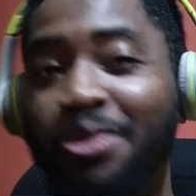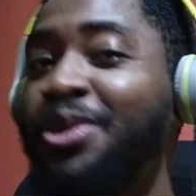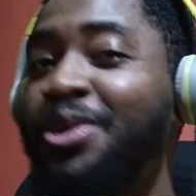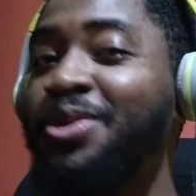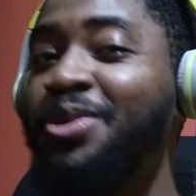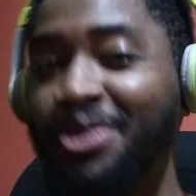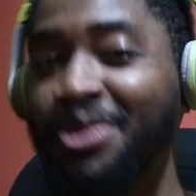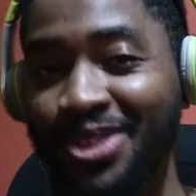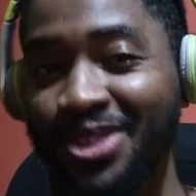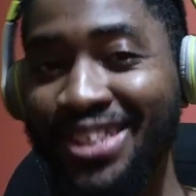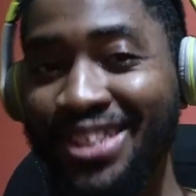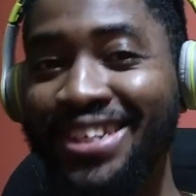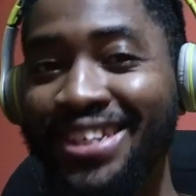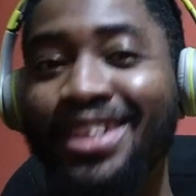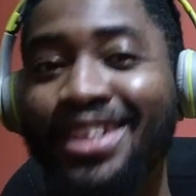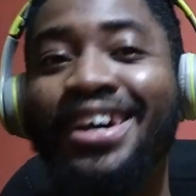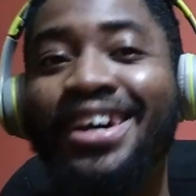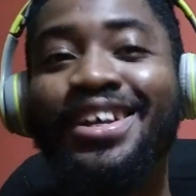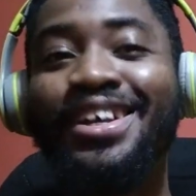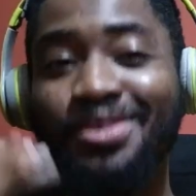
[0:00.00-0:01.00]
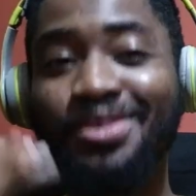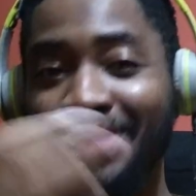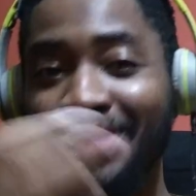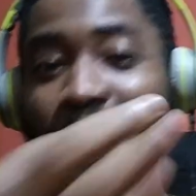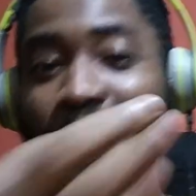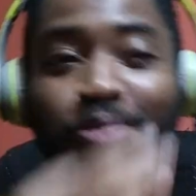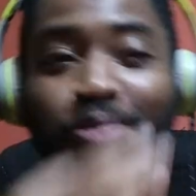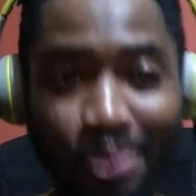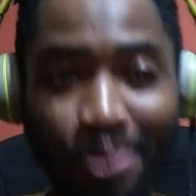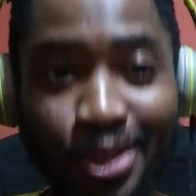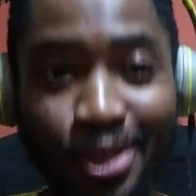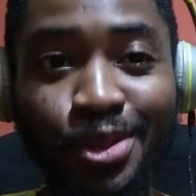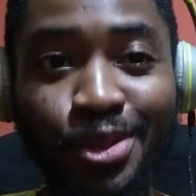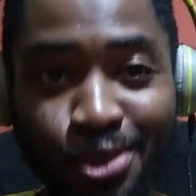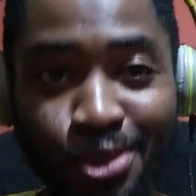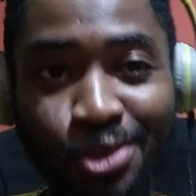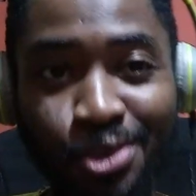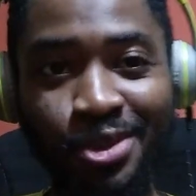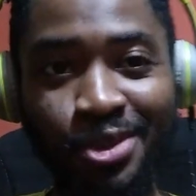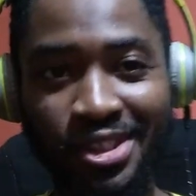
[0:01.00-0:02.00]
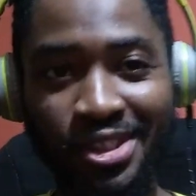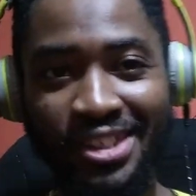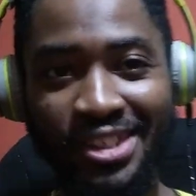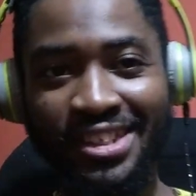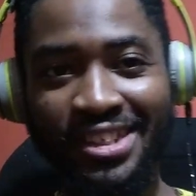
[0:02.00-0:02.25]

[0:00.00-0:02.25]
You gonna say to get money good,